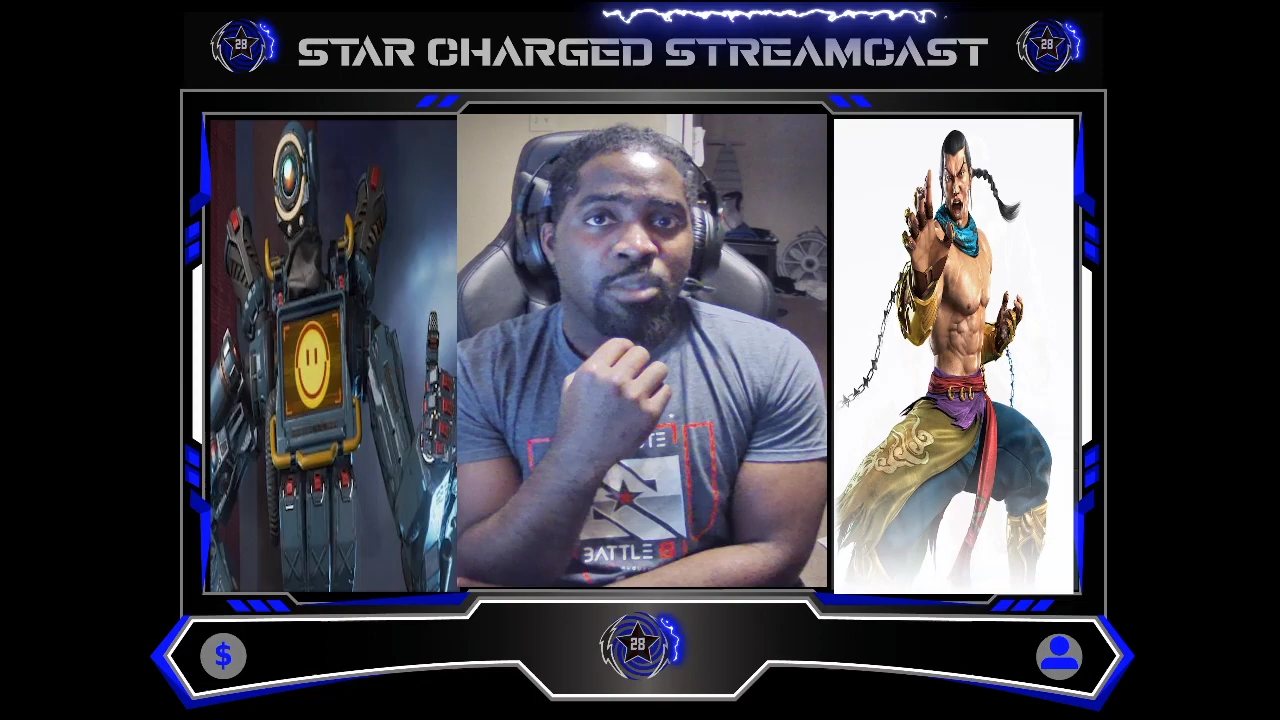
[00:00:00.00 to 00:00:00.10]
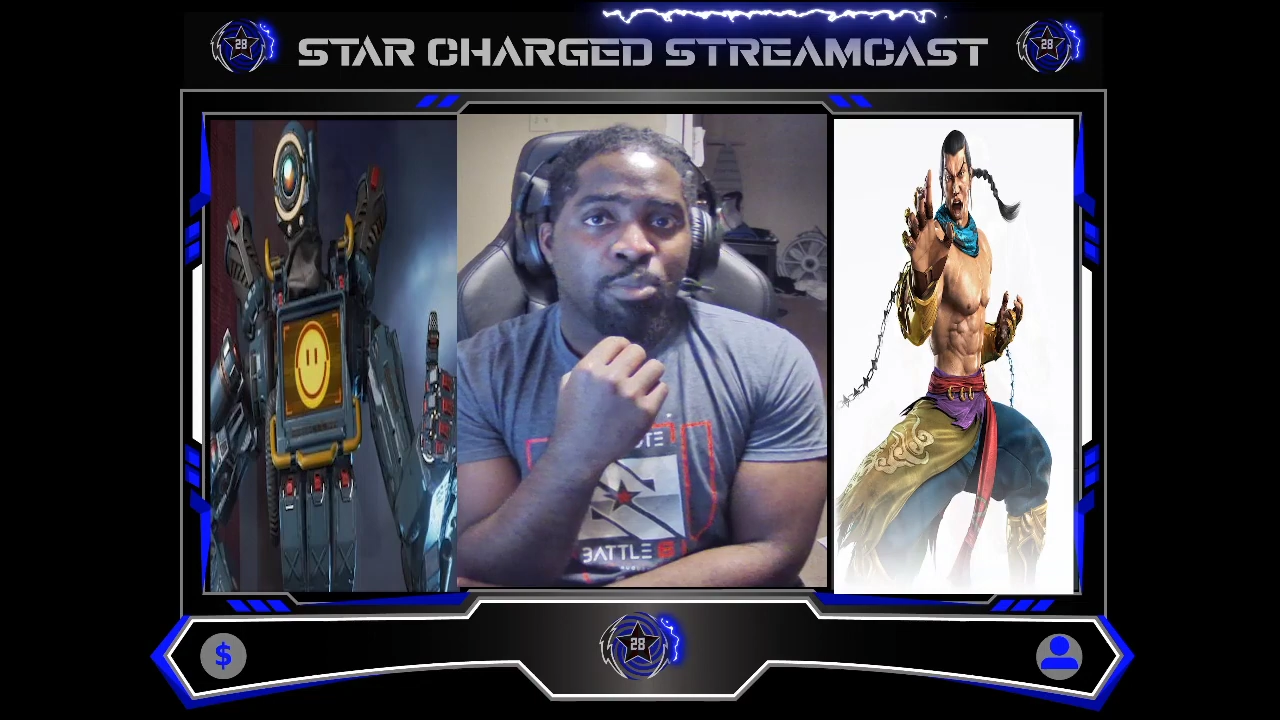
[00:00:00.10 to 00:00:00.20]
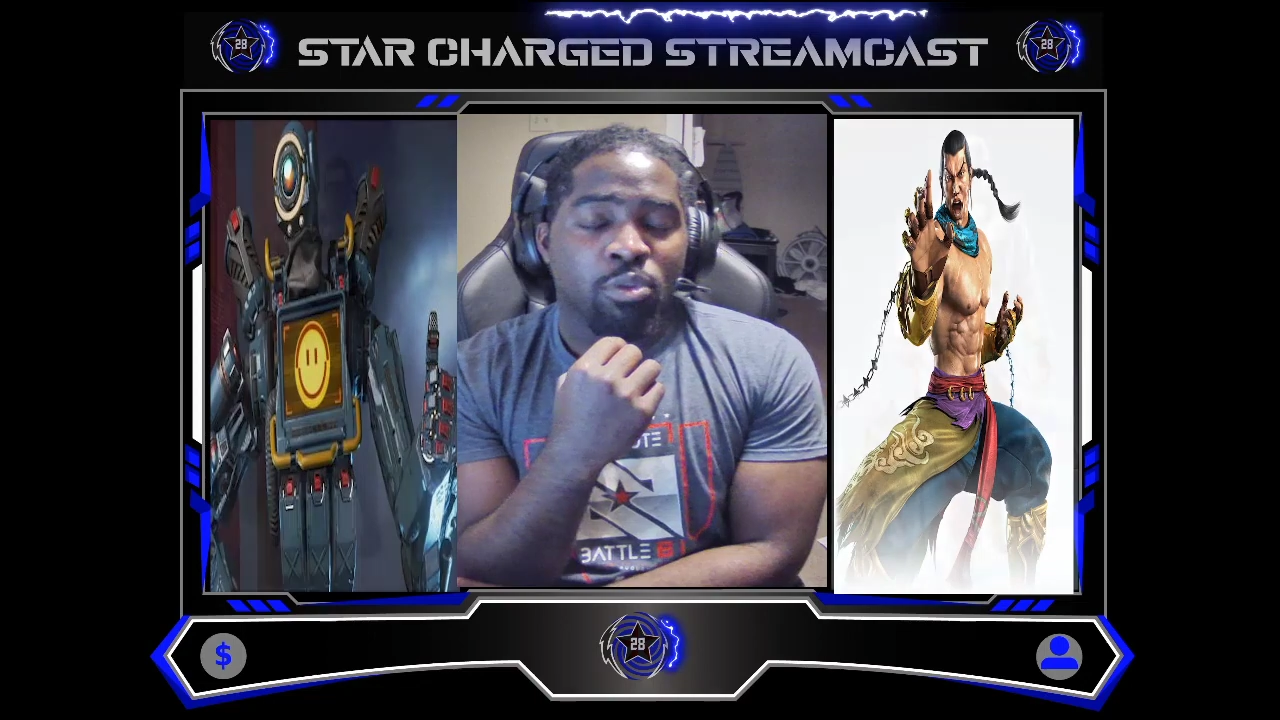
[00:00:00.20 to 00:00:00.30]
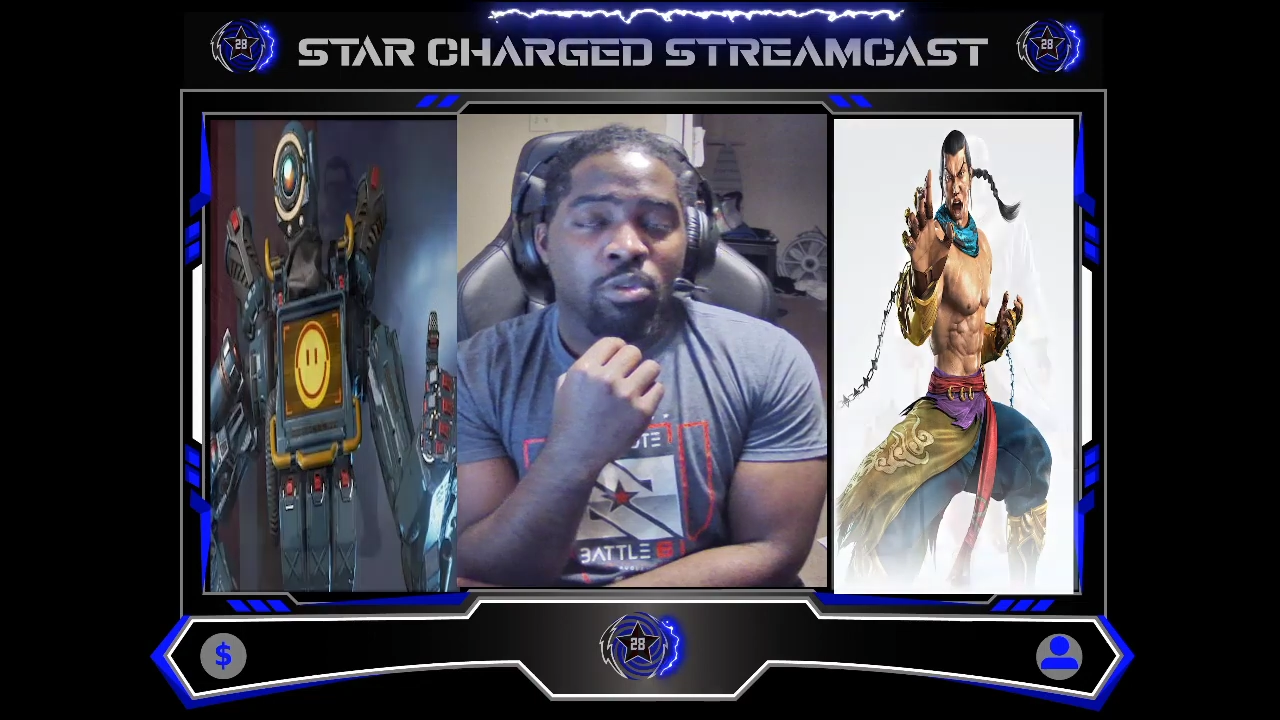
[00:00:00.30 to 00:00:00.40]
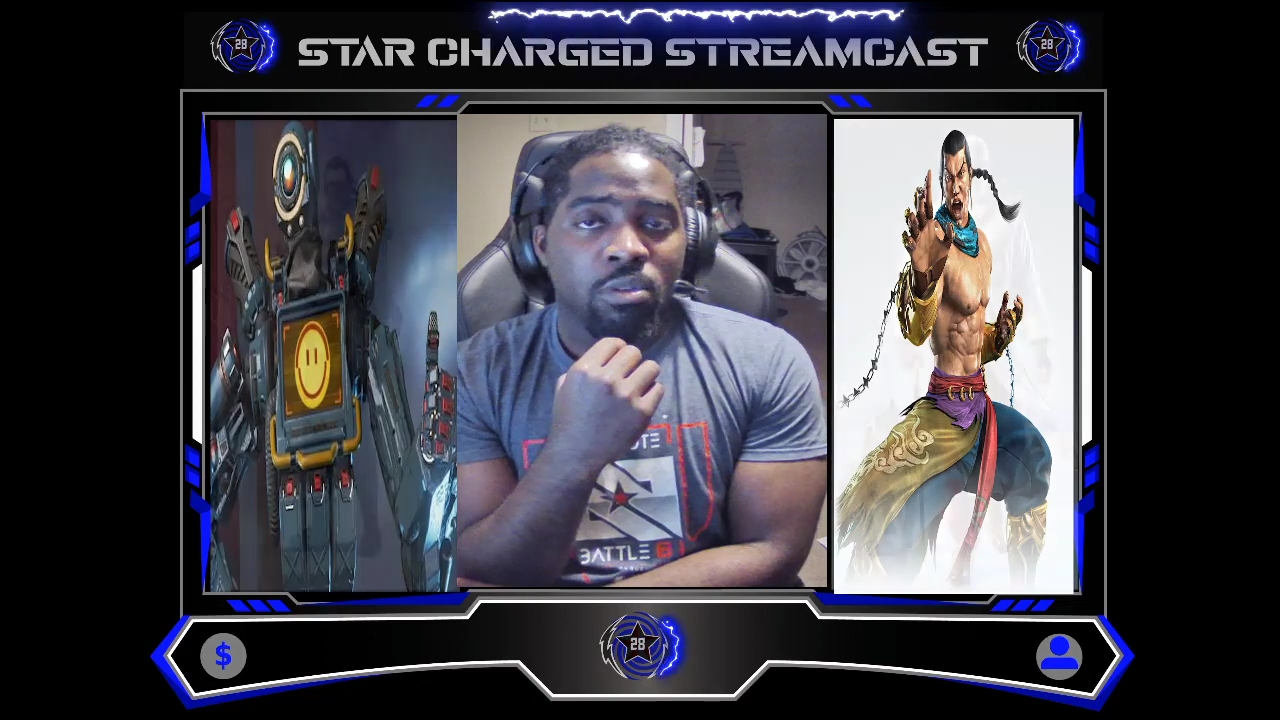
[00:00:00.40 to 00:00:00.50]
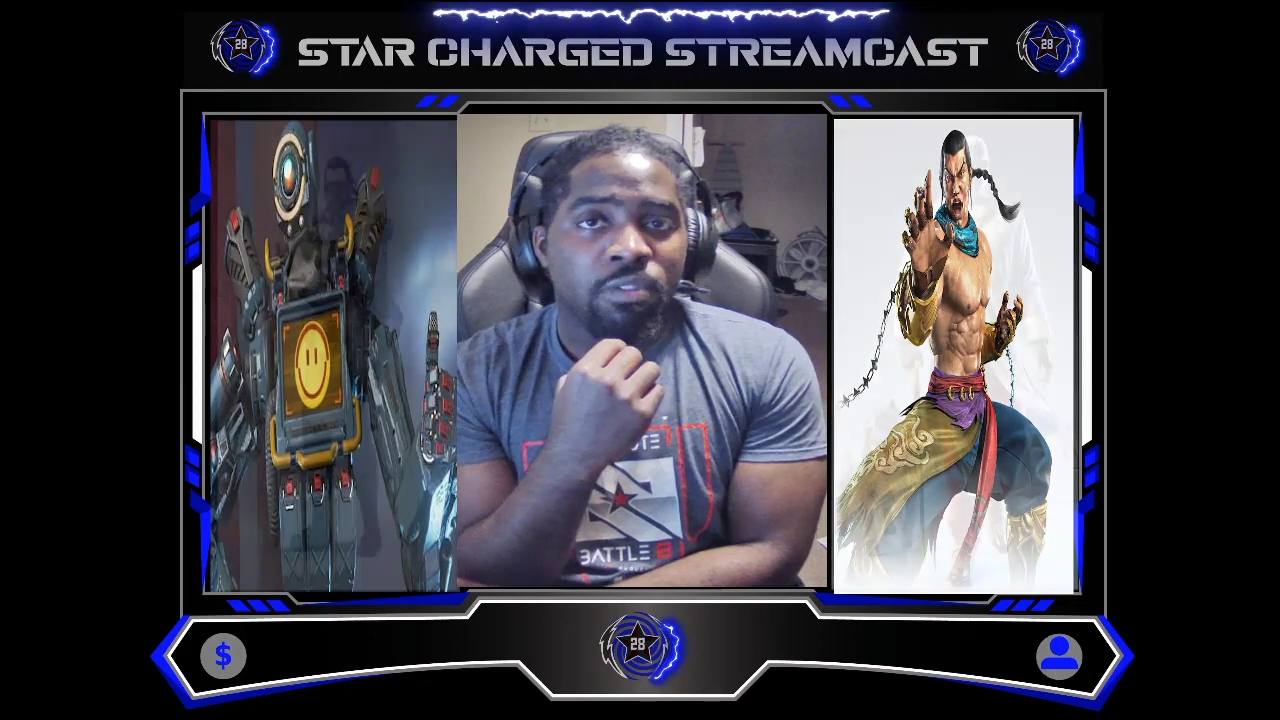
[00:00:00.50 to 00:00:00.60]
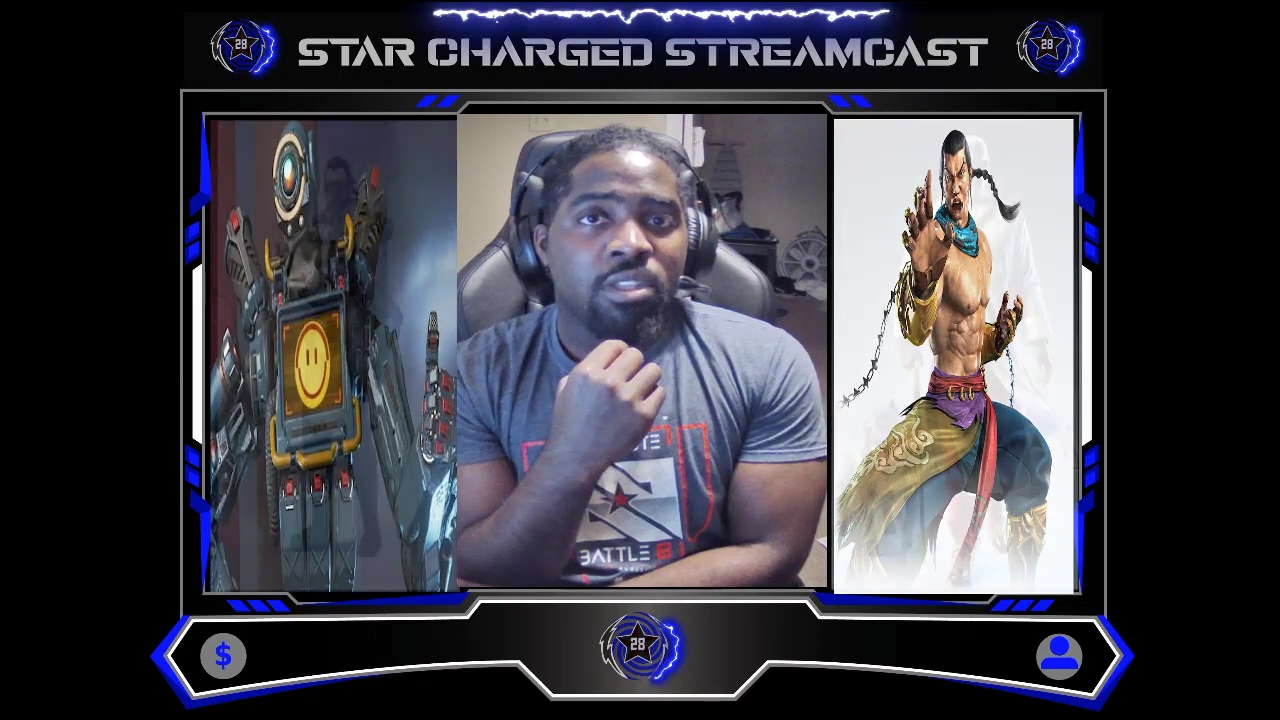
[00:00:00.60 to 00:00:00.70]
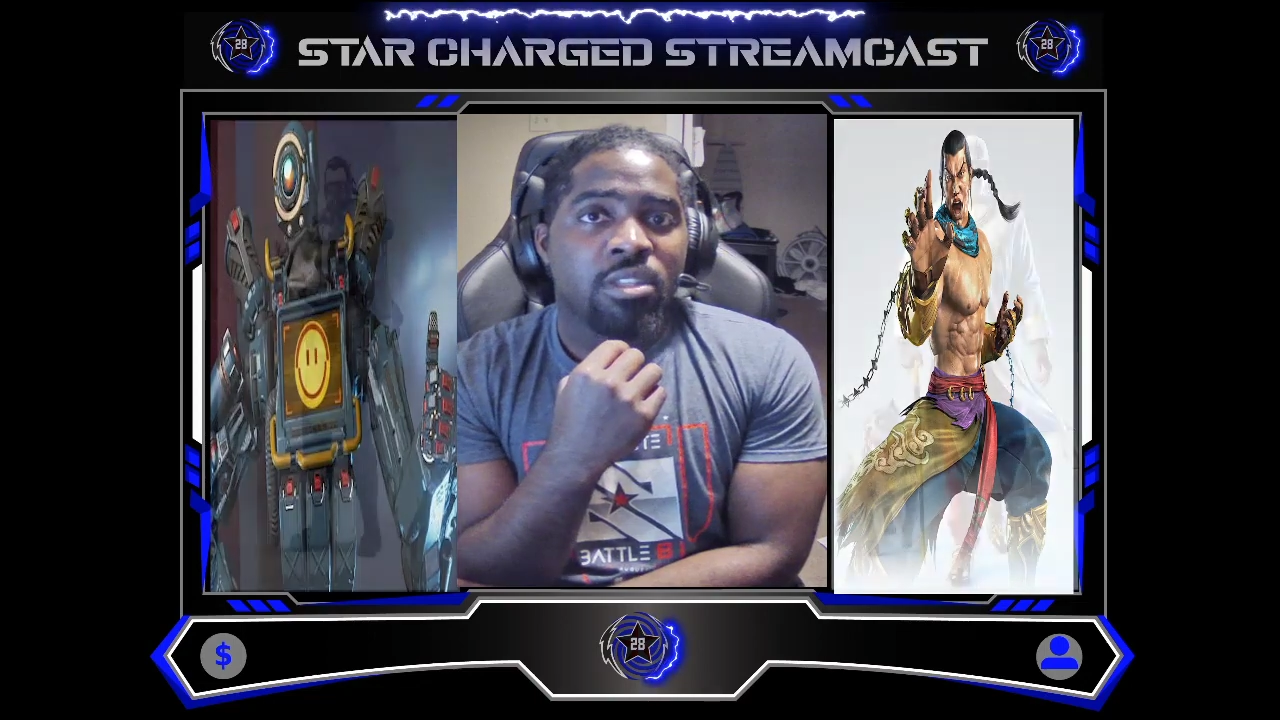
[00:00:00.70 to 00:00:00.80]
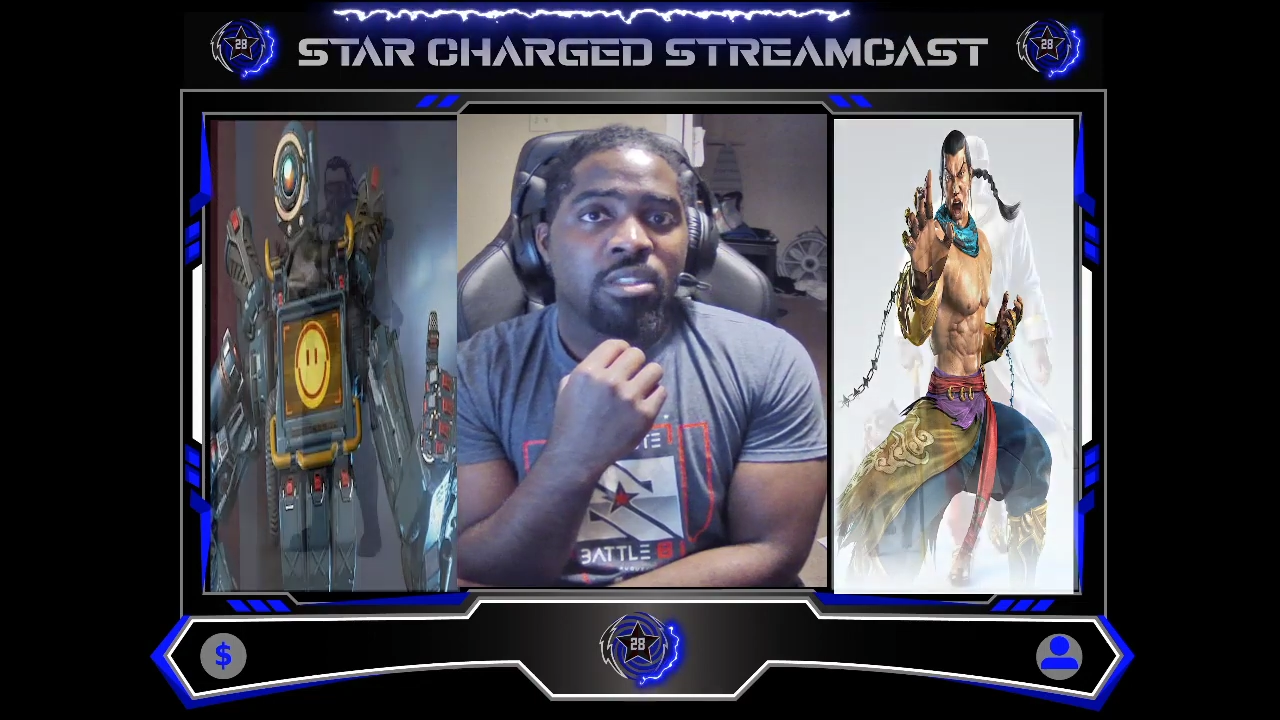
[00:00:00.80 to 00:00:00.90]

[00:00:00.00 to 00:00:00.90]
proven